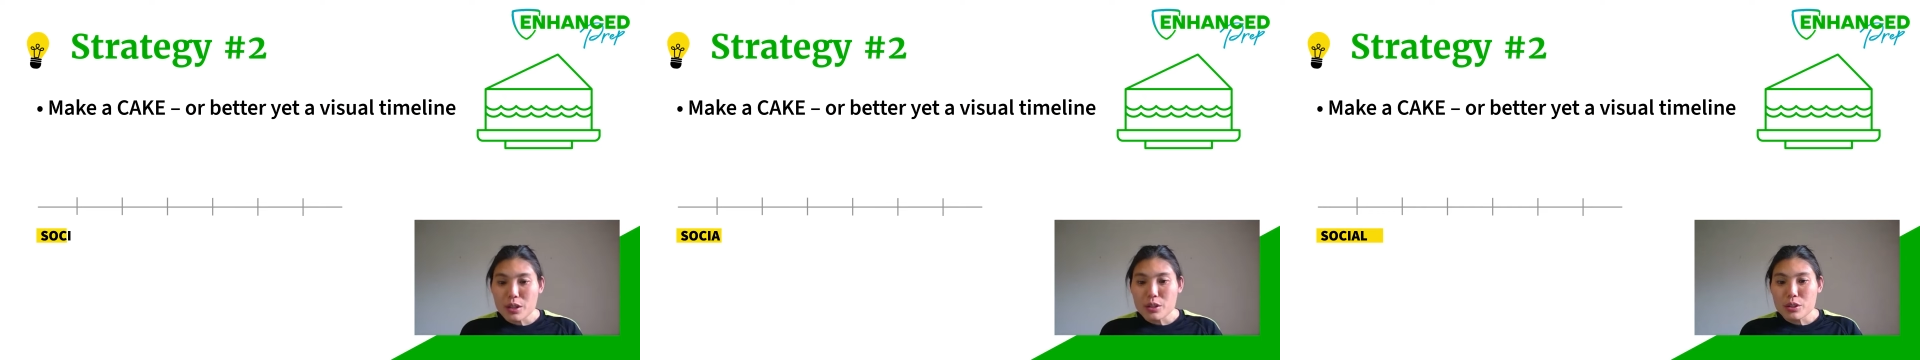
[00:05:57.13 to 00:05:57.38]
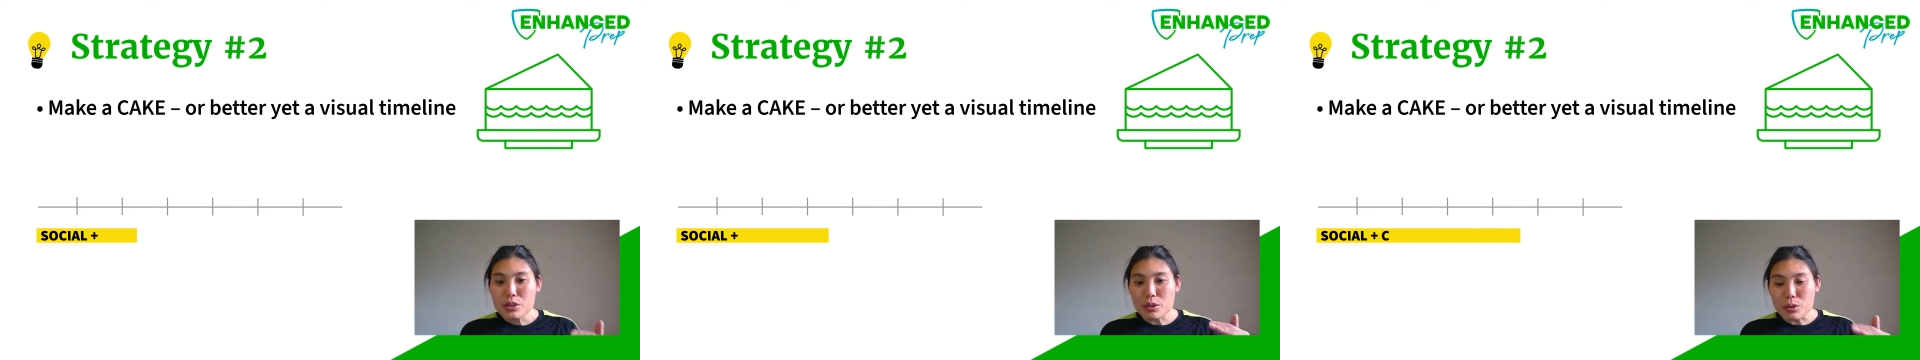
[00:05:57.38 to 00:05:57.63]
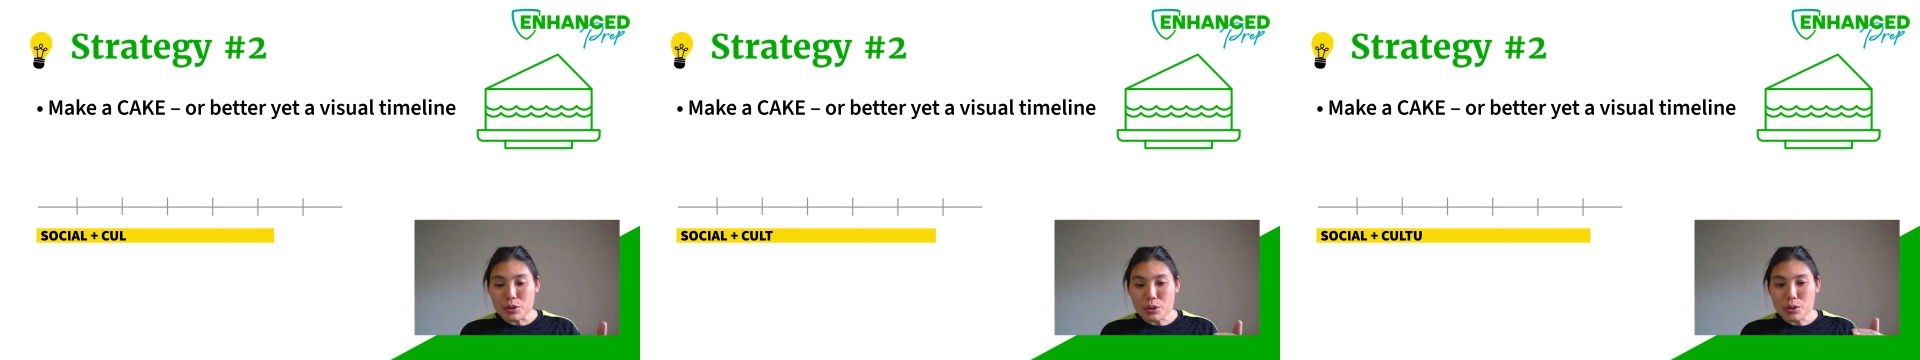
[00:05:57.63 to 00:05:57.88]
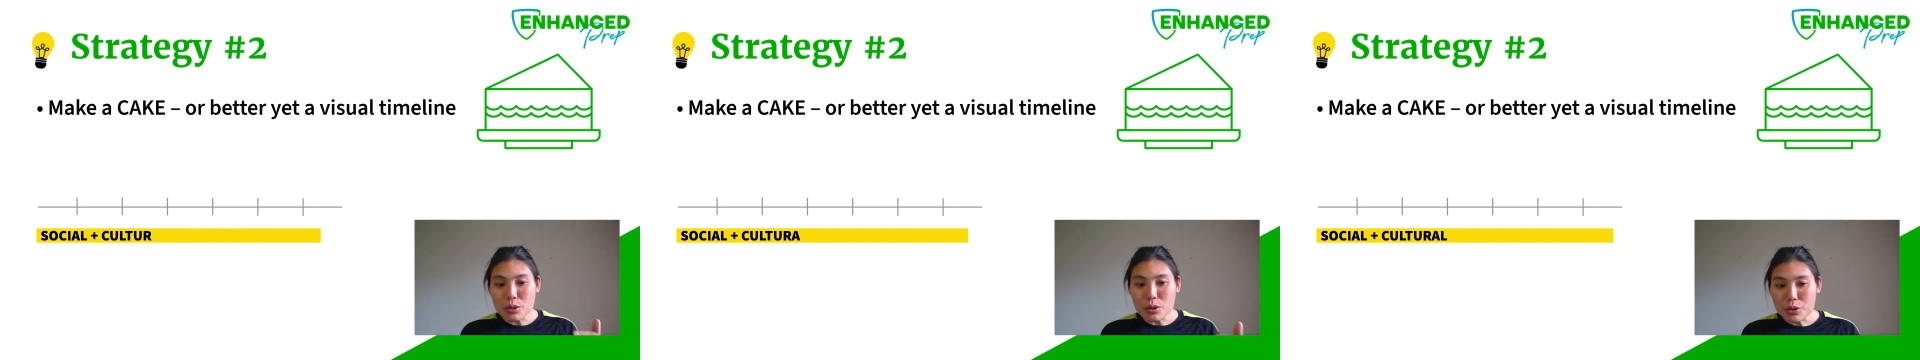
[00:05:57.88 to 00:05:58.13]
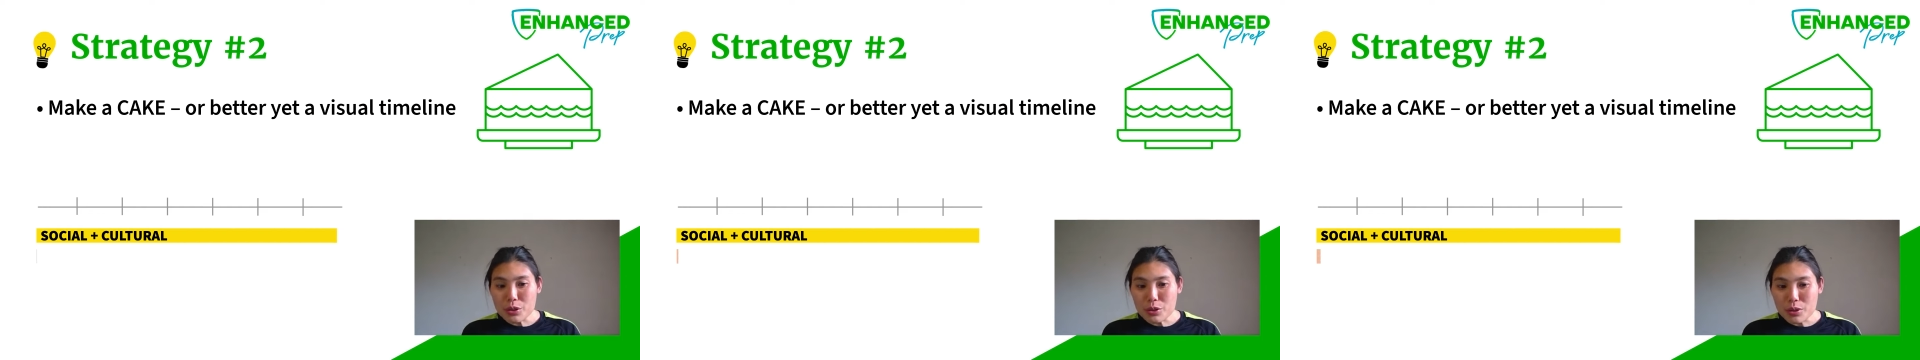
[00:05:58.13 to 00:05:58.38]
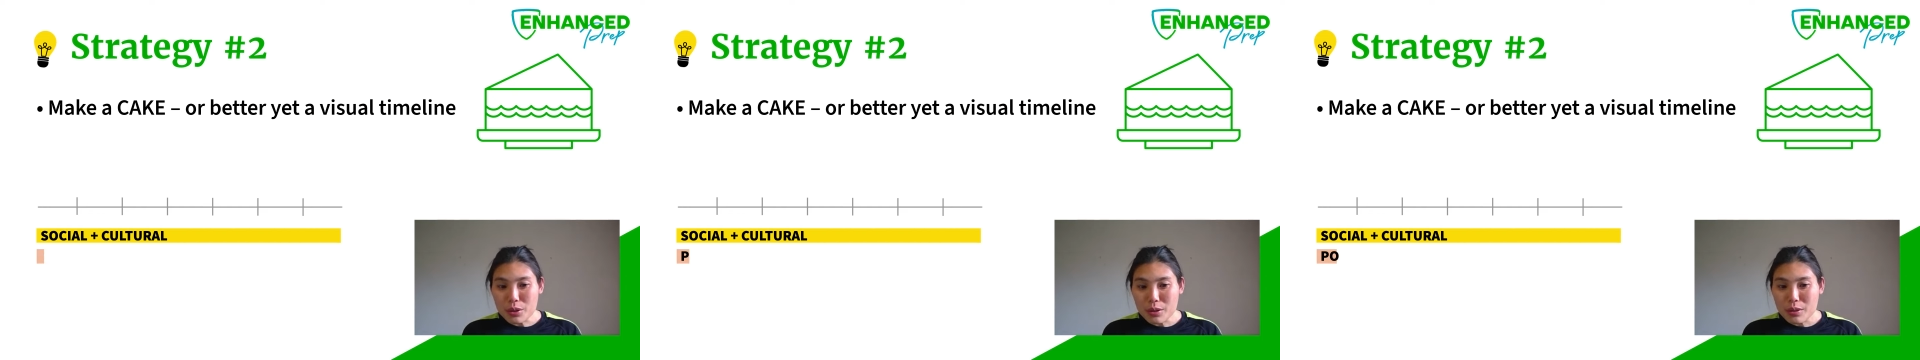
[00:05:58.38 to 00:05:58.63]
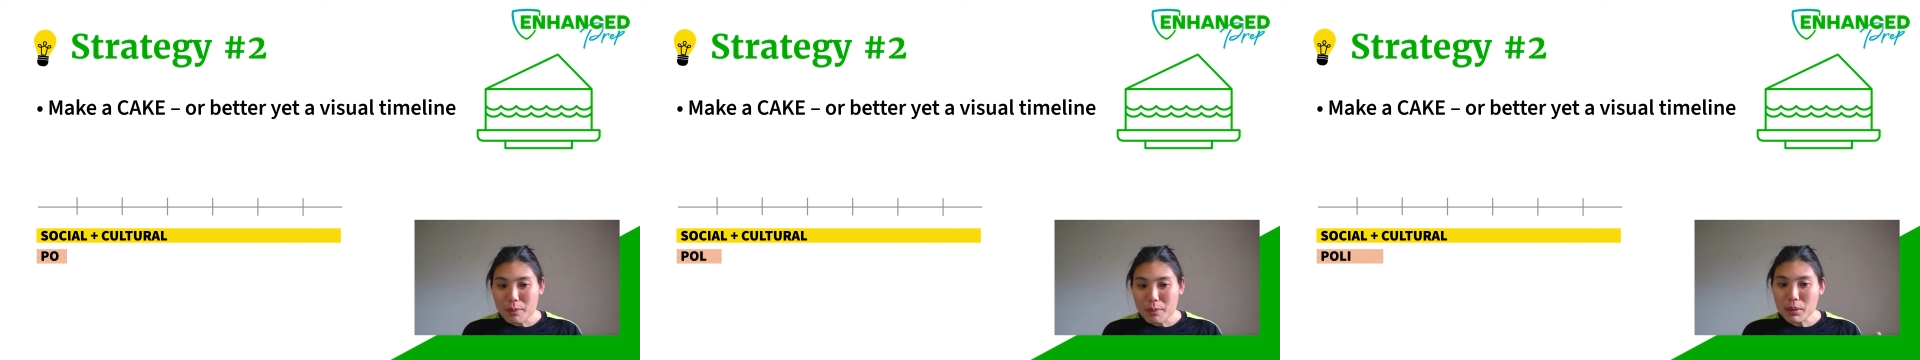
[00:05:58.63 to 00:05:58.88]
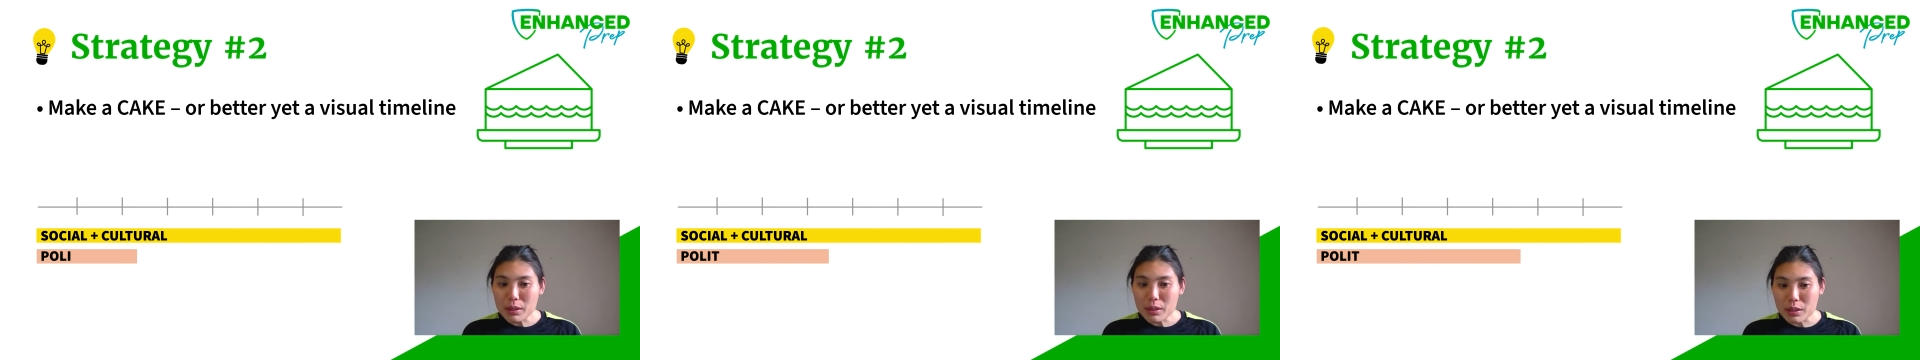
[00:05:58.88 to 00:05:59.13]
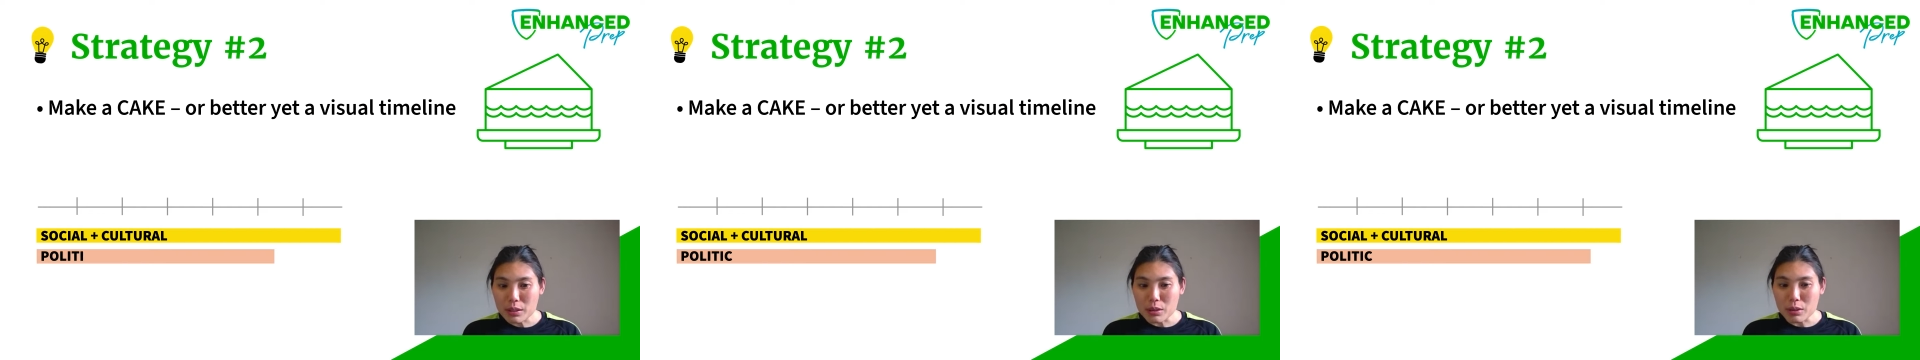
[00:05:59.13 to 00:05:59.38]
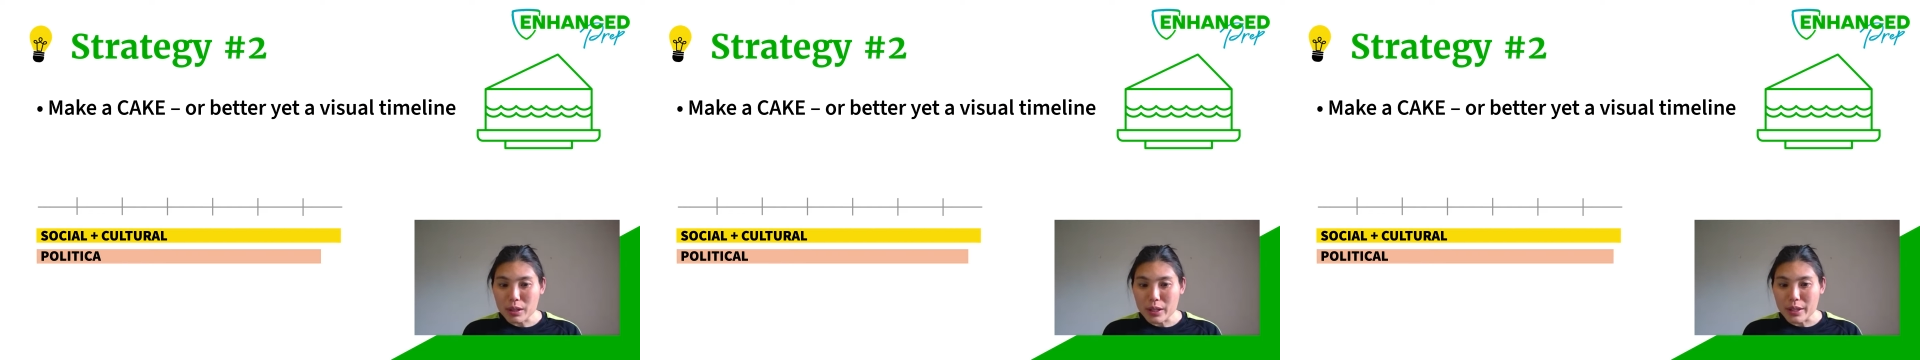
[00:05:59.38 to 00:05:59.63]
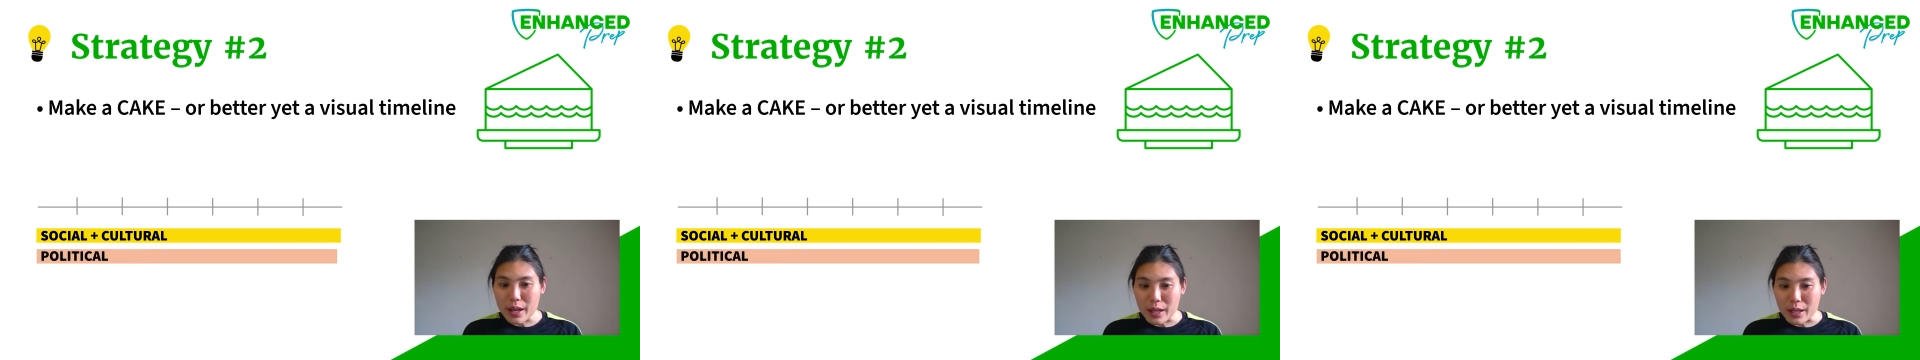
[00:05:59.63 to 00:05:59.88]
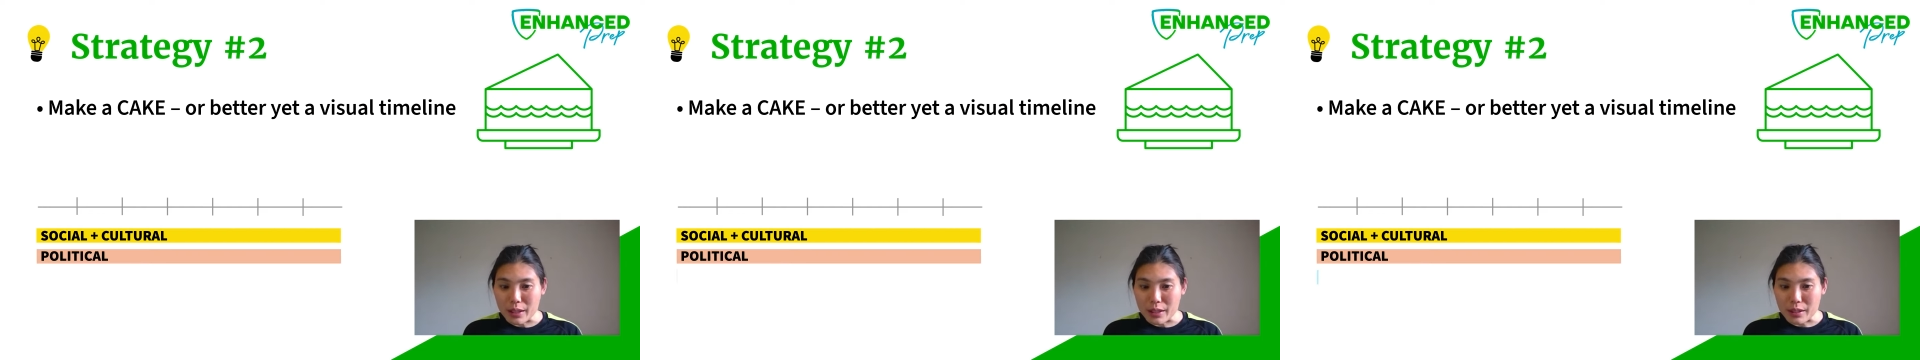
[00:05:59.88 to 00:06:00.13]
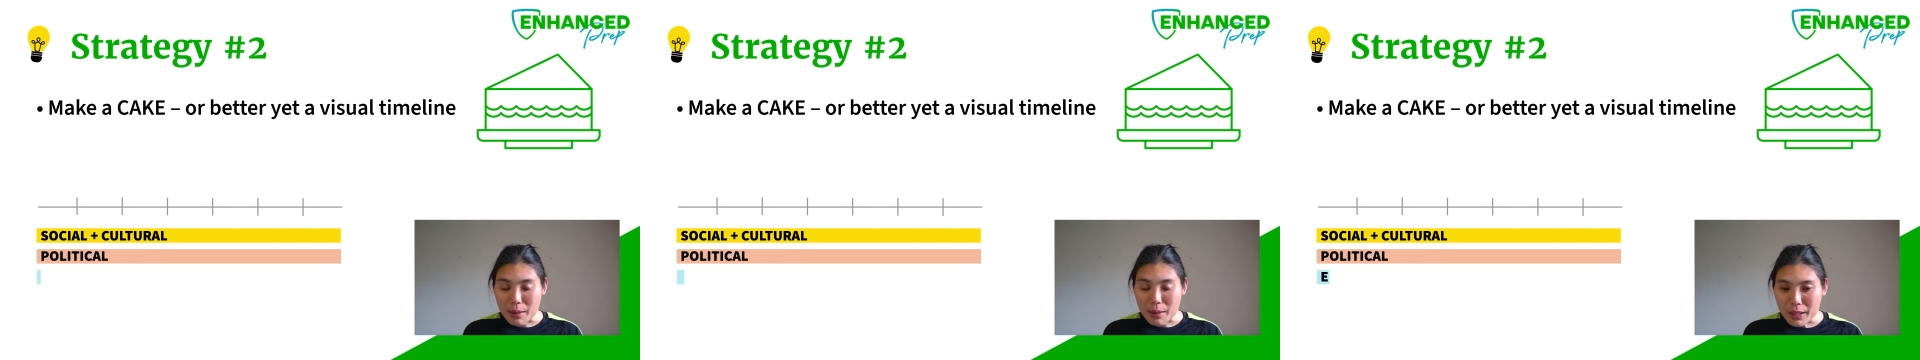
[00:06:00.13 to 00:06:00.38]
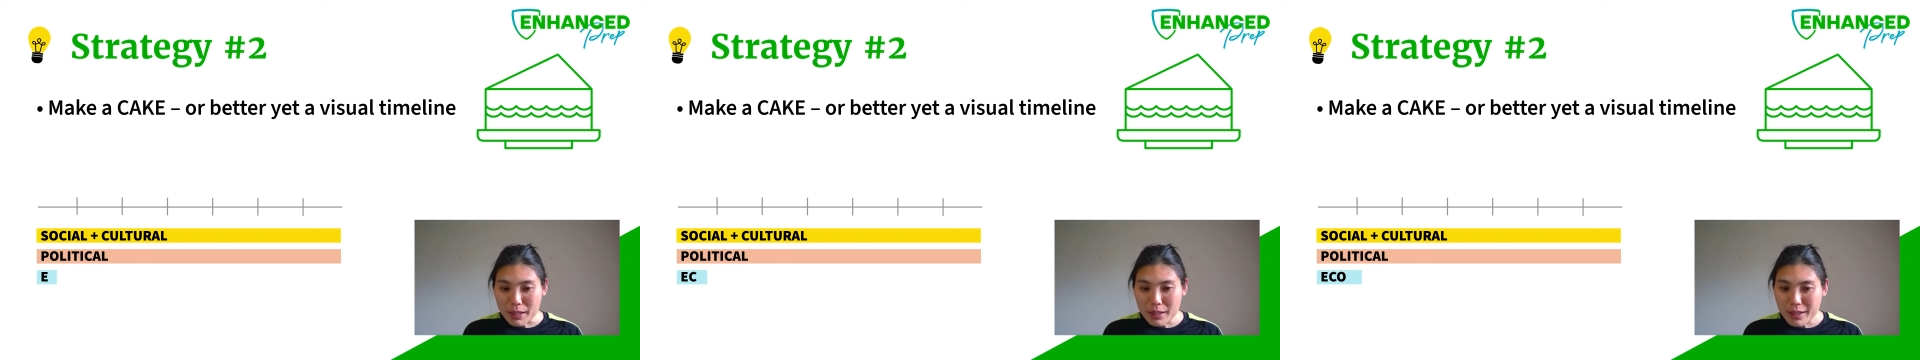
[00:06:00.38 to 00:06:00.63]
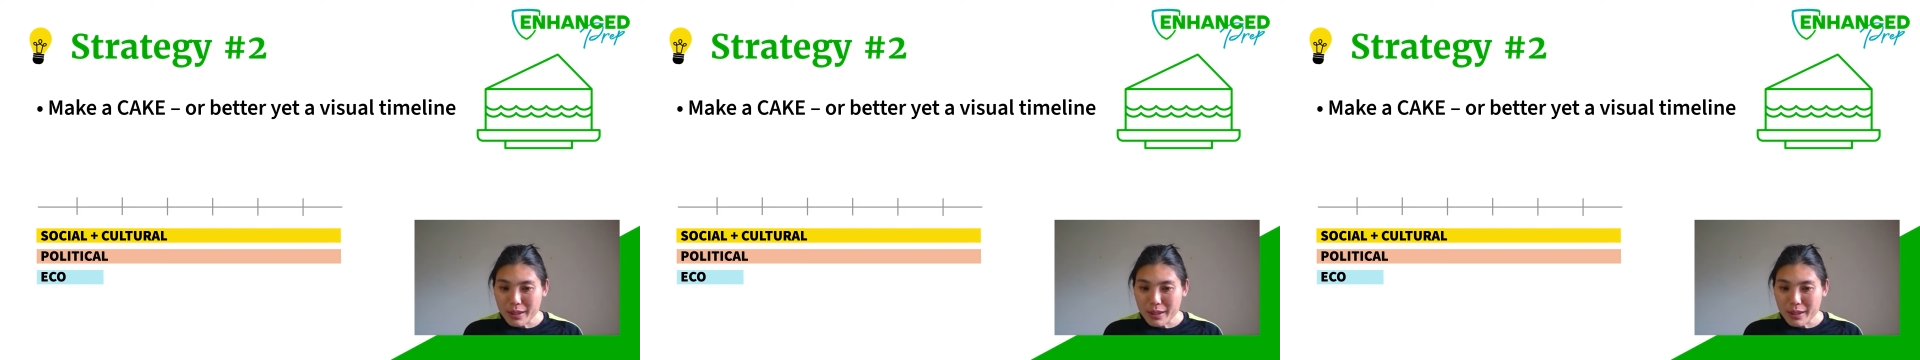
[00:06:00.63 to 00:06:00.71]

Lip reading: social, cultural, political, and economic.